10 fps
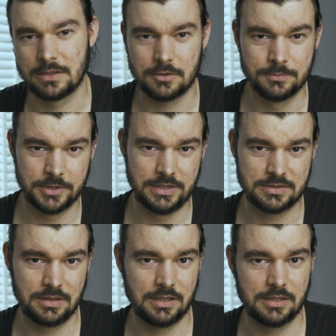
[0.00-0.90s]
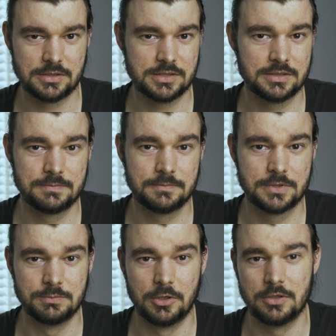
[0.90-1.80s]
Companies large,
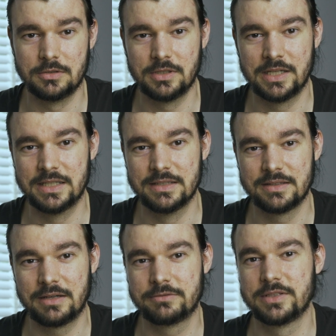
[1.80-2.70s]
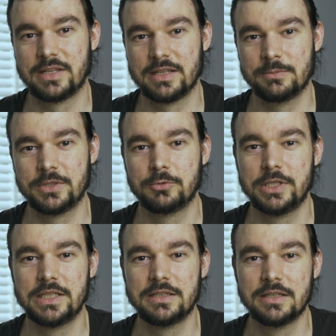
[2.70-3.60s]
small, and everything in
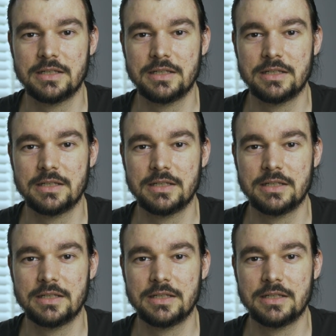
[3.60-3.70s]
between